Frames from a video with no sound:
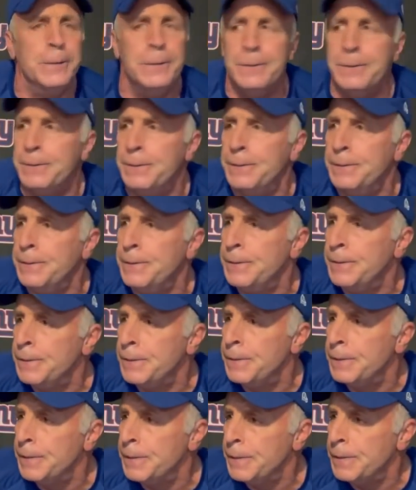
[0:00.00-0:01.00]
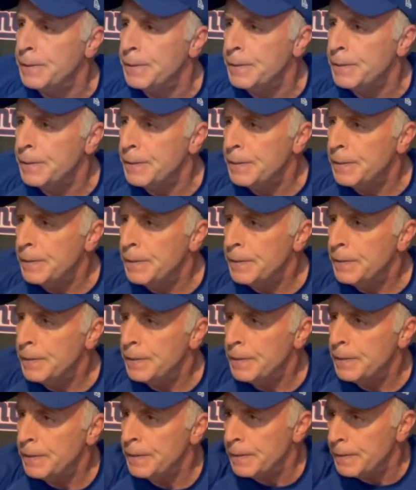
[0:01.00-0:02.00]

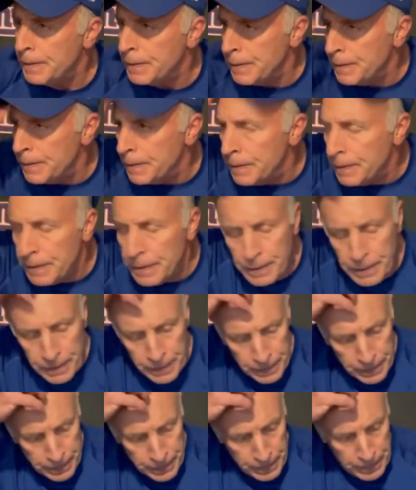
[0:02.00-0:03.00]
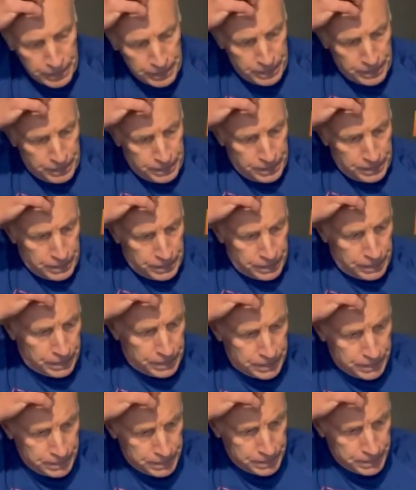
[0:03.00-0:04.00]

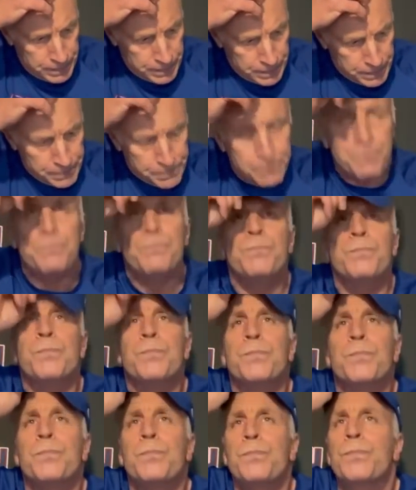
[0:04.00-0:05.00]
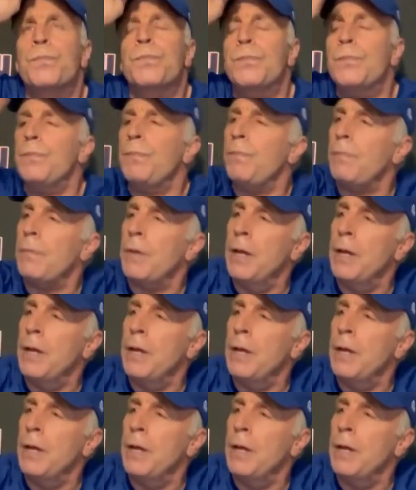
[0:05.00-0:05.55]
No one is speaking in this clip.